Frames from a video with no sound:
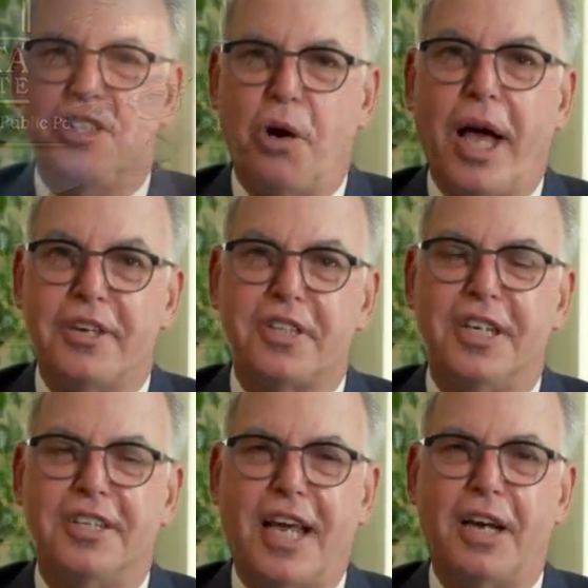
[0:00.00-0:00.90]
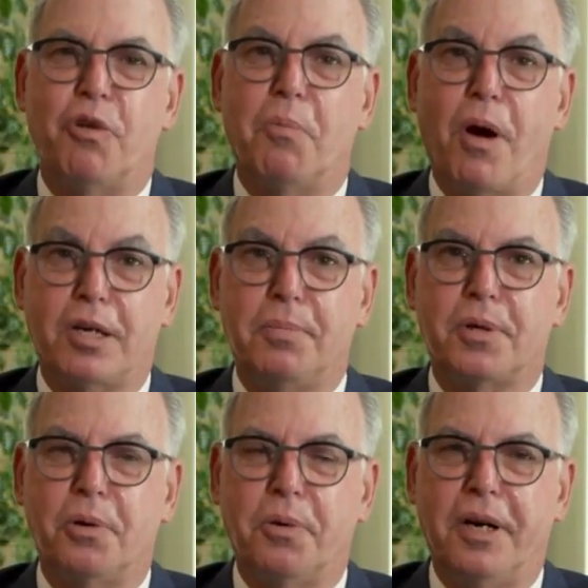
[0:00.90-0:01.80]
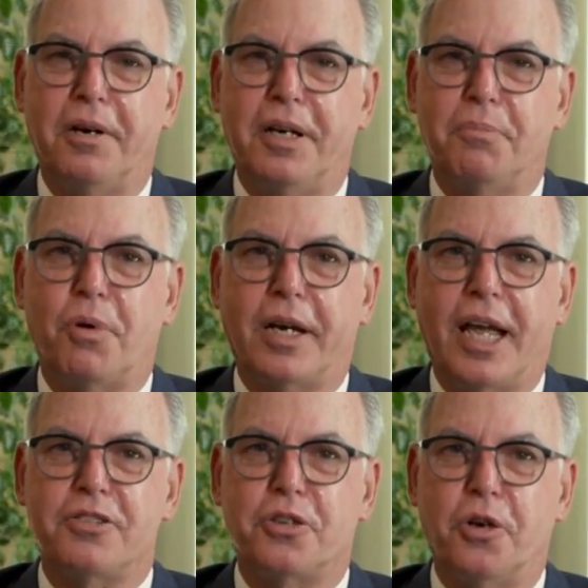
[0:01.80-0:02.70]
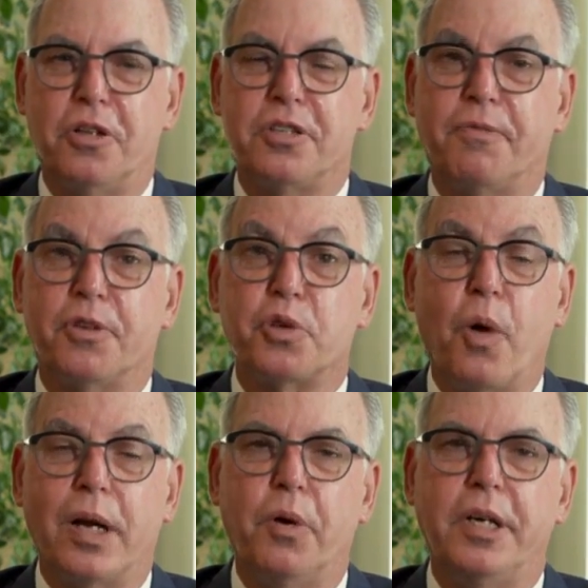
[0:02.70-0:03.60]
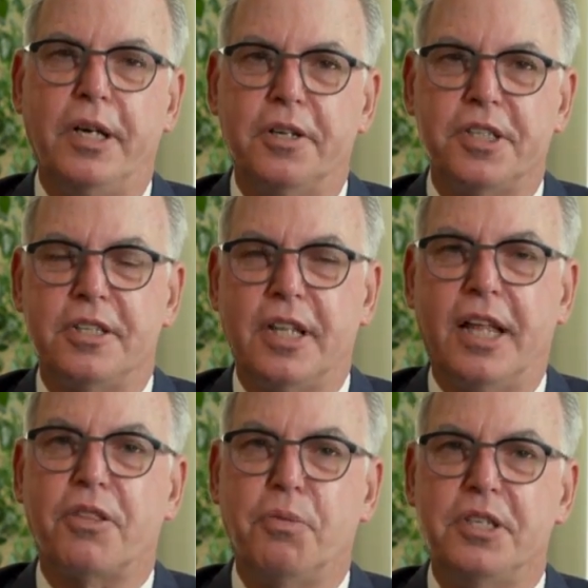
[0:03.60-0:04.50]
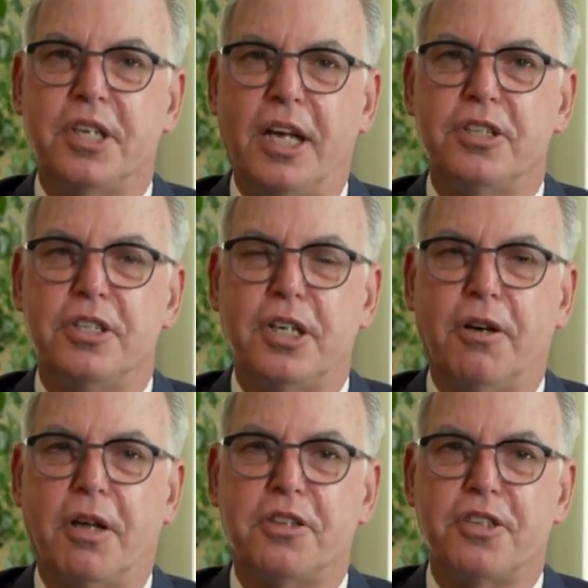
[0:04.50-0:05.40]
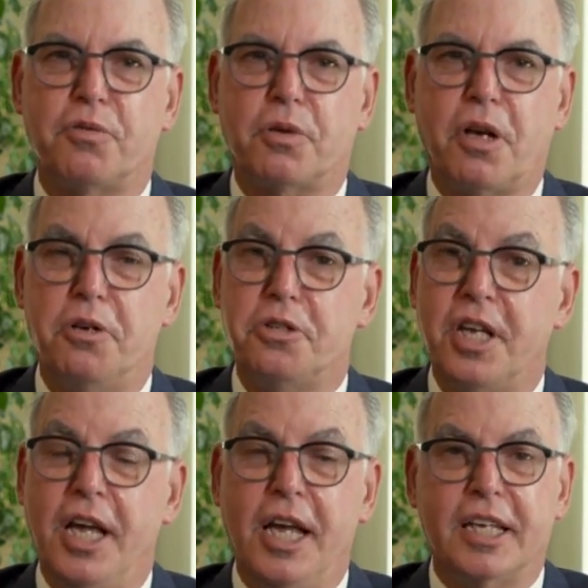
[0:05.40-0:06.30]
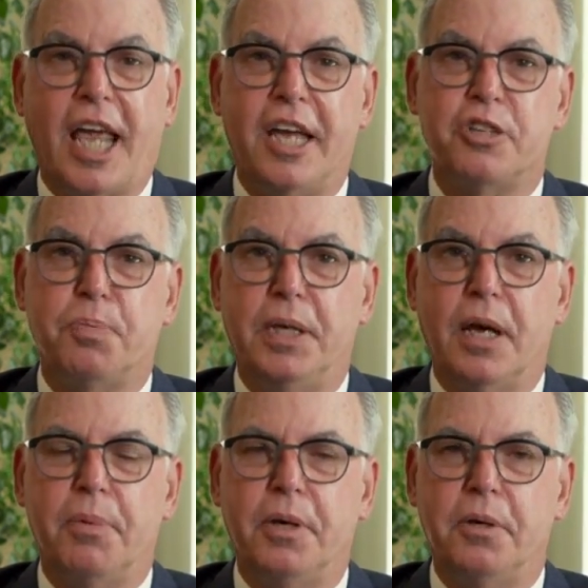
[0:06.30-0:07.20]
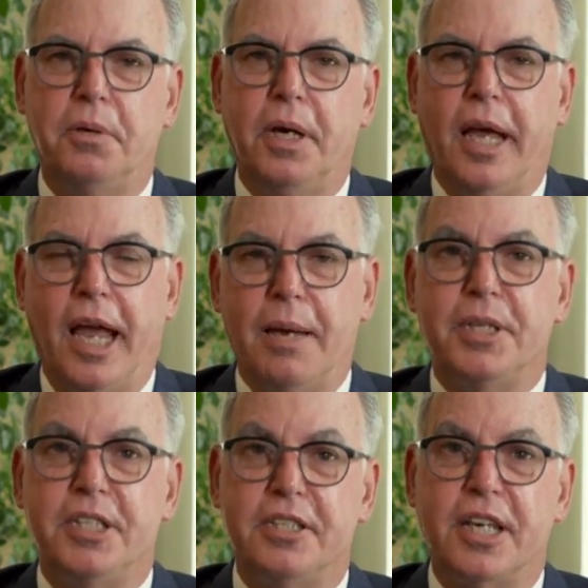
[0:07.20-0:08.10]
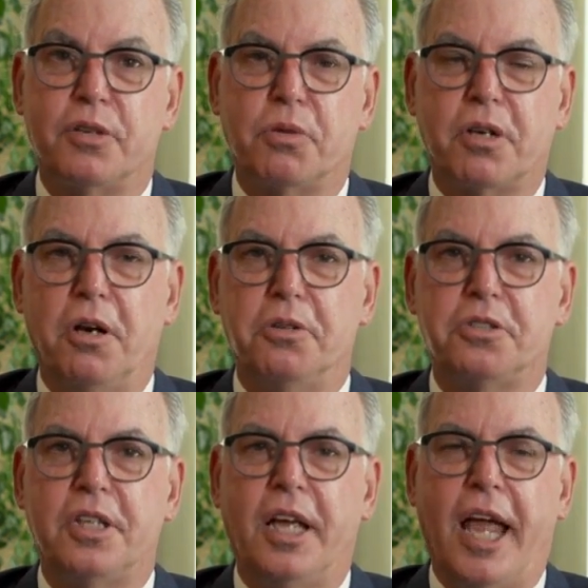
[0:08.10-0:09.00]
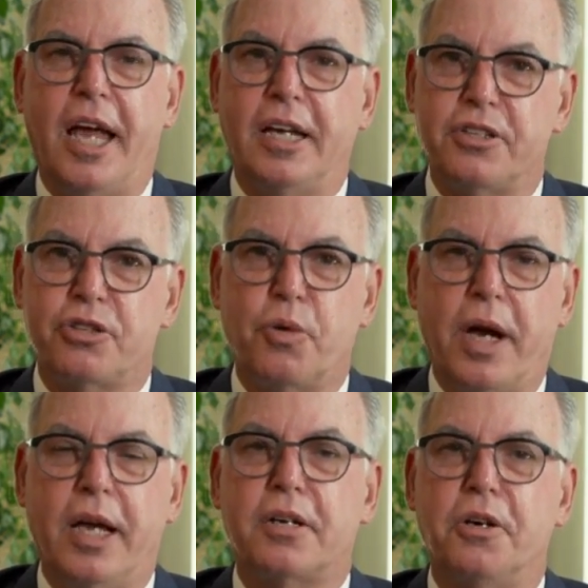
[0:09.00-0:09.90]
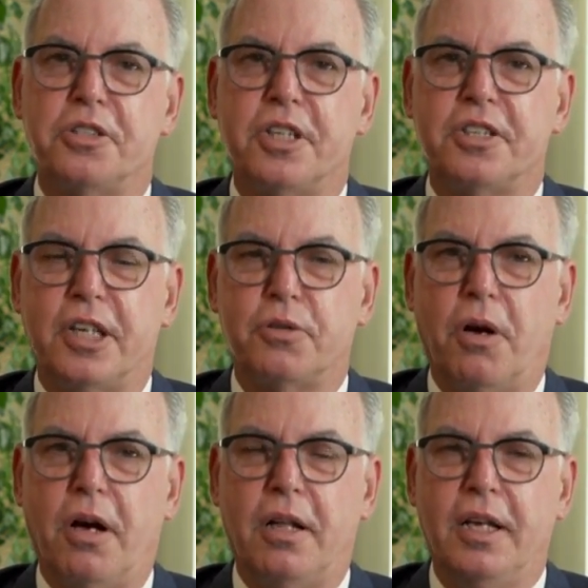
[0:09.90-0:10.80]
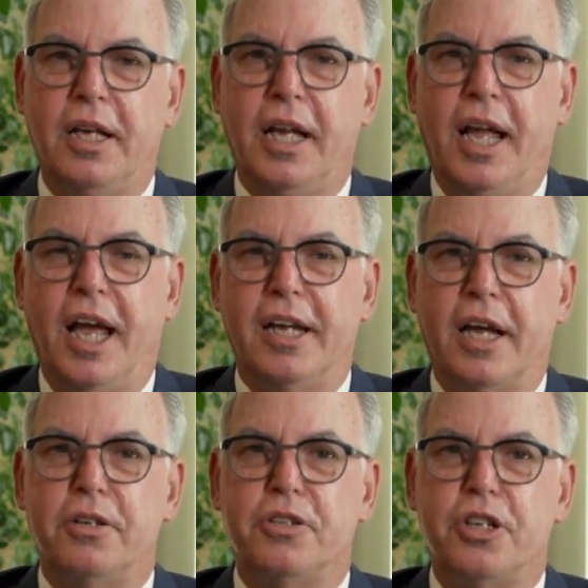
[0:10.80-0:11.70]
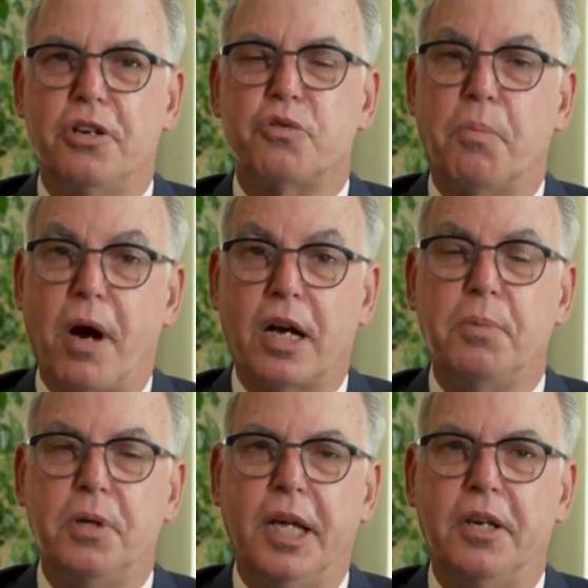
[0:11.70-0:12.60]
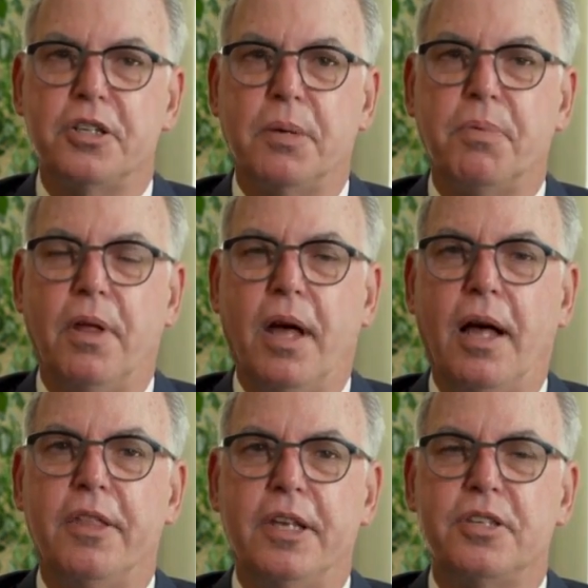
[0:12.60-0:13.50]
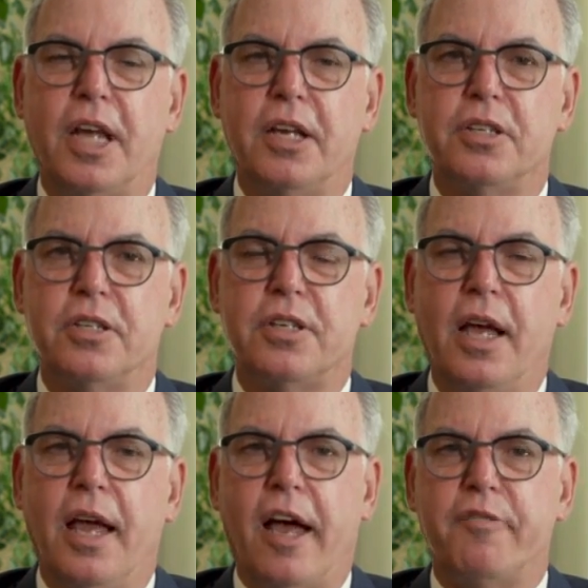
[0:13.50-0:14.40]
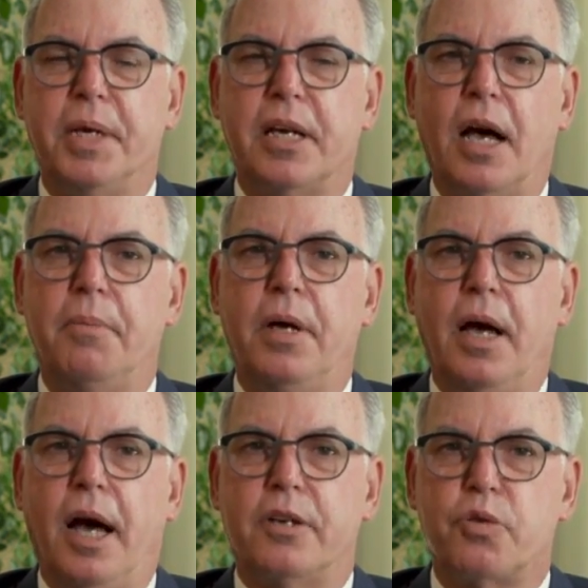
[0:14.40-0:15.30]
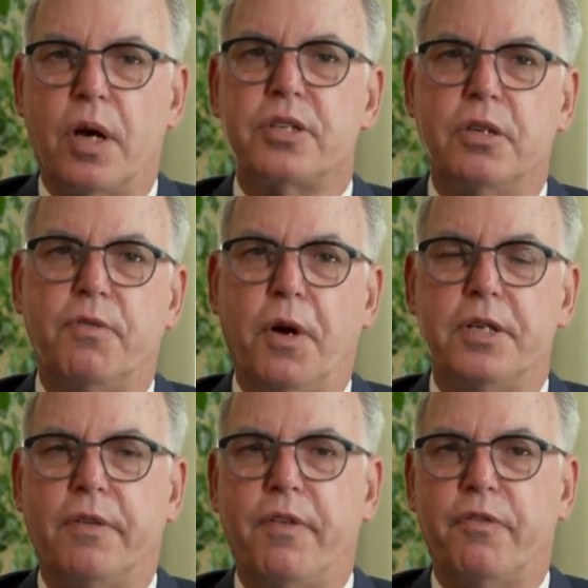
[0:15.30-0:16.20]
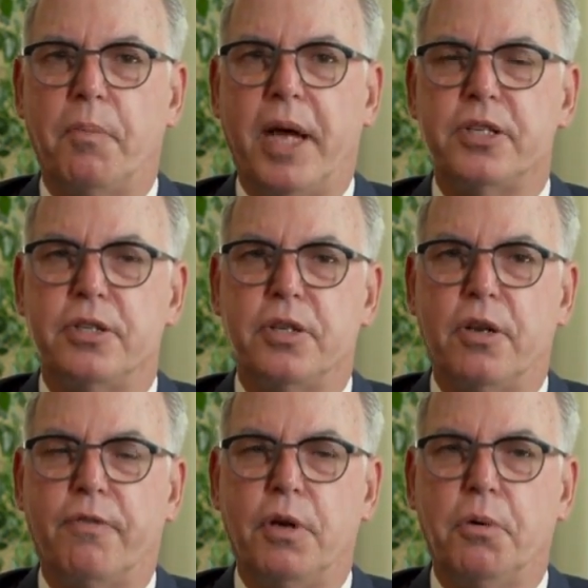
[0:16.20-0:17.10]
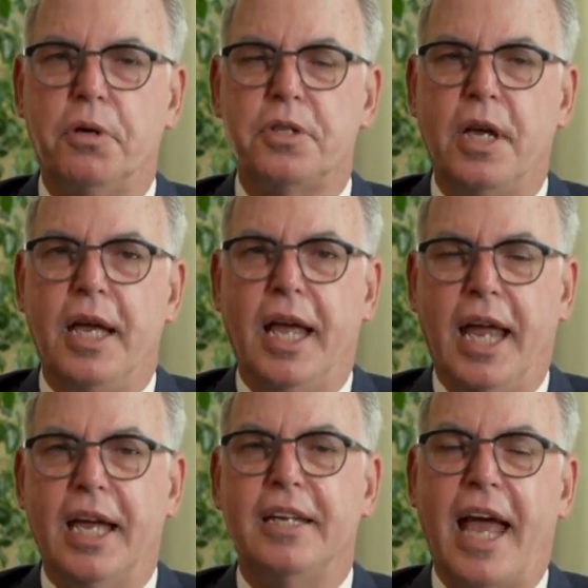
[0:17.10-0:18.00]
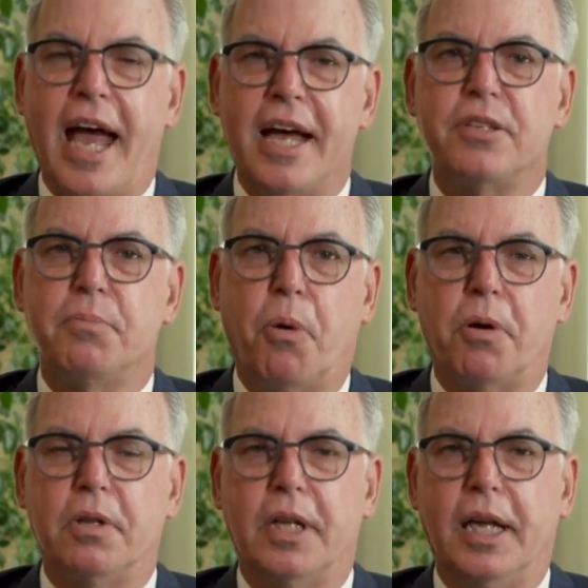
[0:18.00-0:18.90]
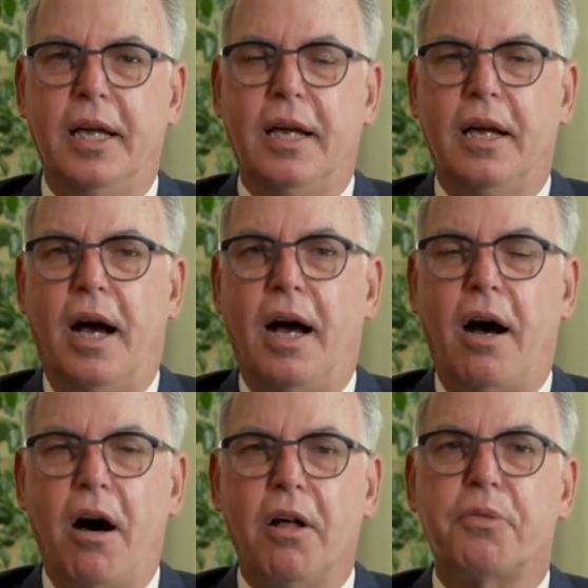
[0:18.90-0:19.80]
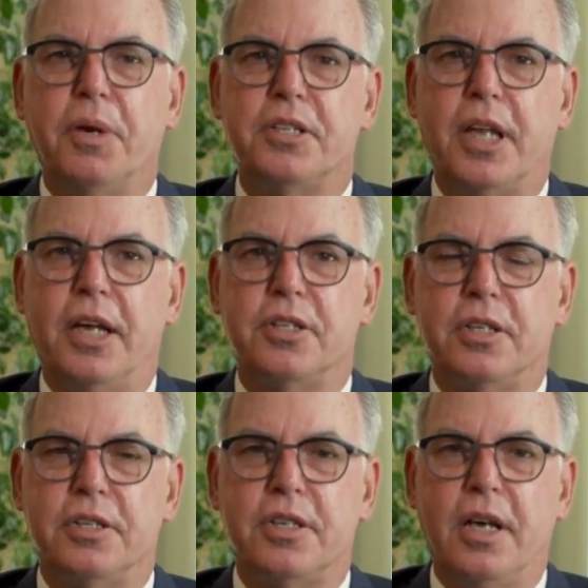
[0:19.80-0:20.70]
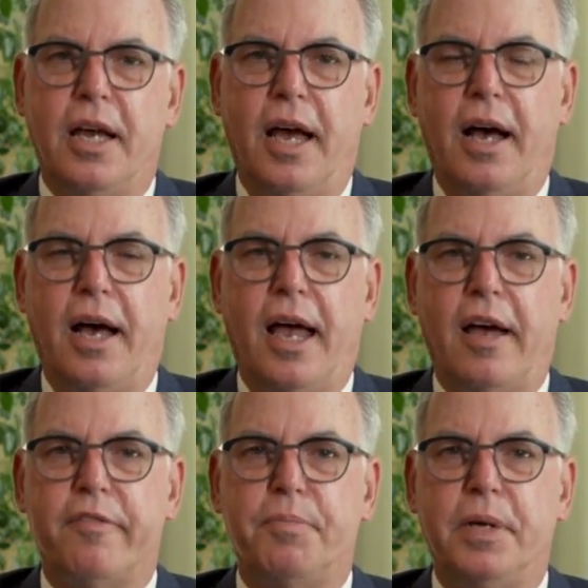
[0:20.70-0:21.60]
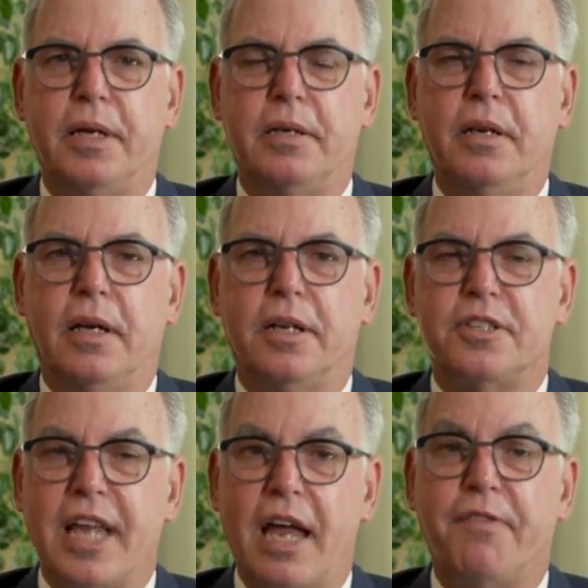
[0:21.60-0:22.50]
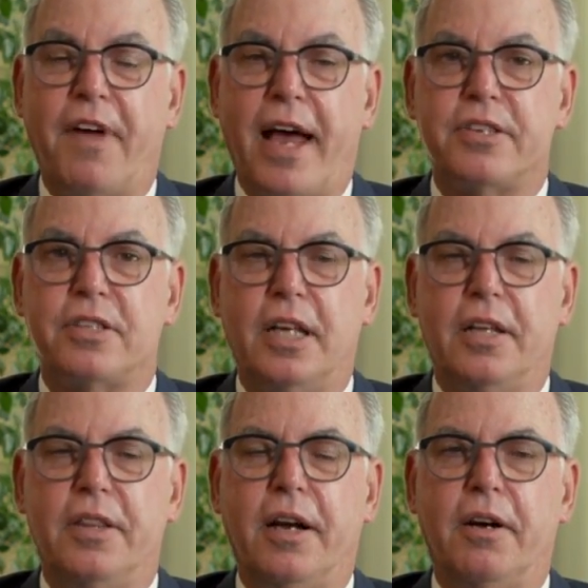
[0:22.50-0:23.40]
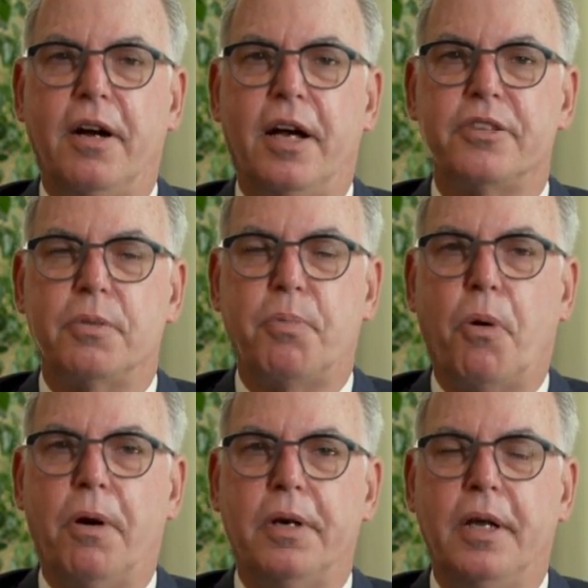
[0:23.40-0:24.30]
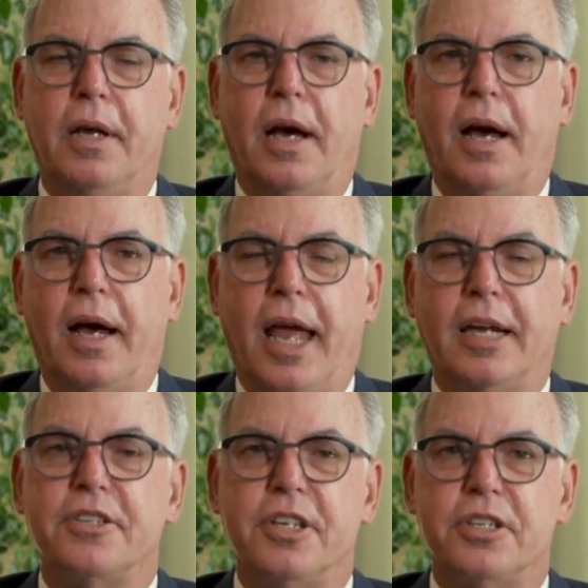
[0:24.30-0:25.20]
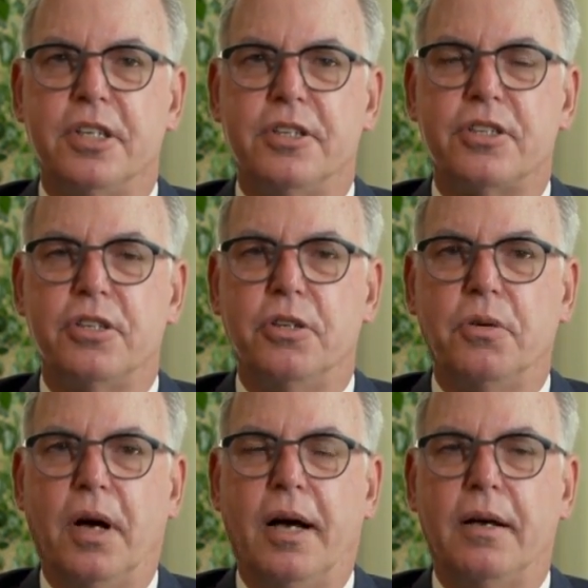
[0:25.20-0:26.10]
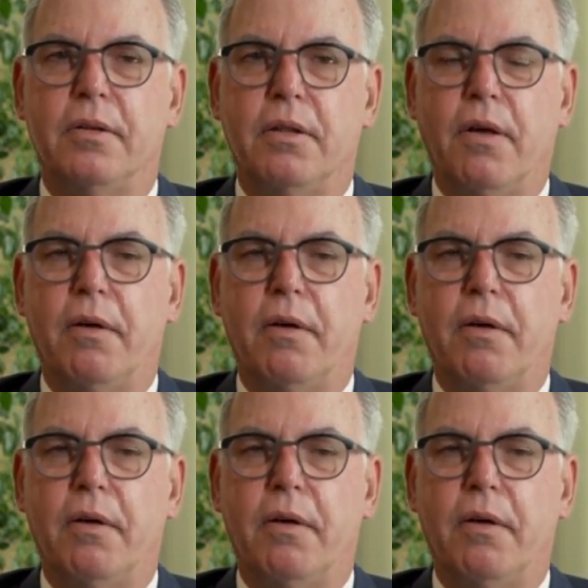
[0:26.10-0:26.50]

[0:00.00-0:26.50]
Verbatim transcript: Joe Heston has had a remarkable career in broadcast journalism. For 21 years, he's led three stations here on the Central Coast KSBW, ABC Central Coast, and Estrella Costa Central. And under Joe's remarkable leadership, uh, these stations have become a trusted voice of information to their viewers. And as importantly, uh, all three stations uh, have been steadfast in their uh, support uh, and assistance to uh,